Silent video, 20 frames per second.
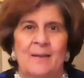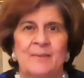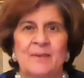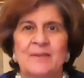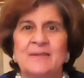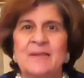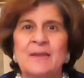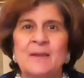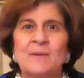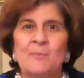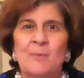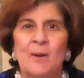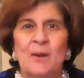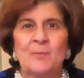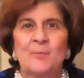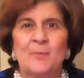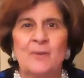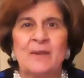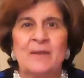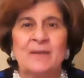They say
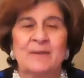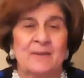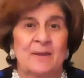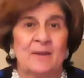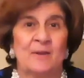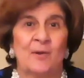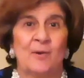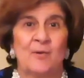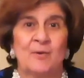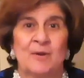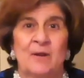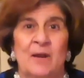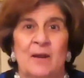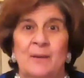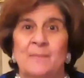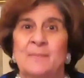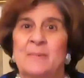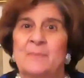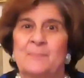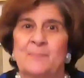1 week is a long
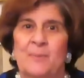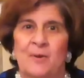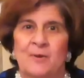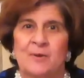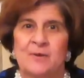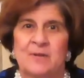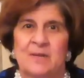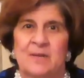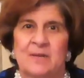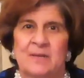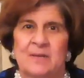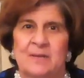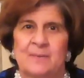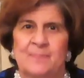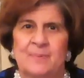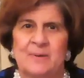time in politics,